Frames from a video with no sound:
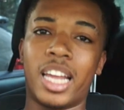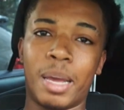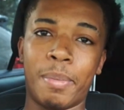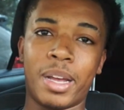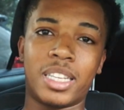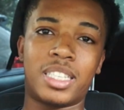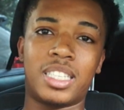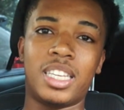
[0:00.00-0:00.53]

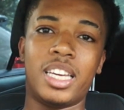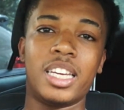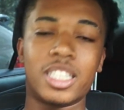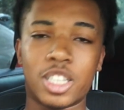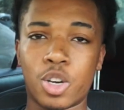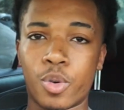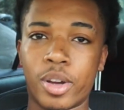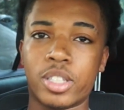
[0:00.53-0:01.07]
MSC is
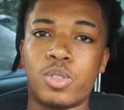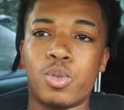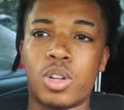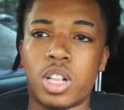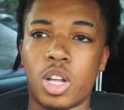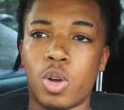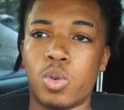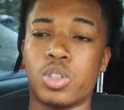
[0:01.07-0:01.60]
going to
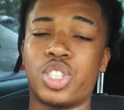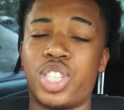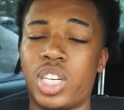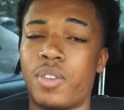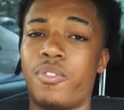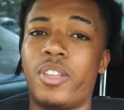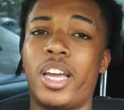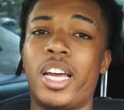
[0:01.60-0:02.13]
close.
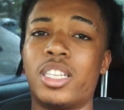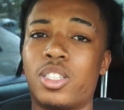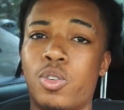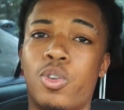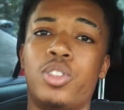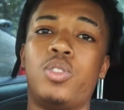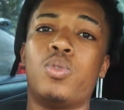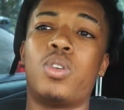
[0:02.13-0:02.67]
Chick-fil-A is going to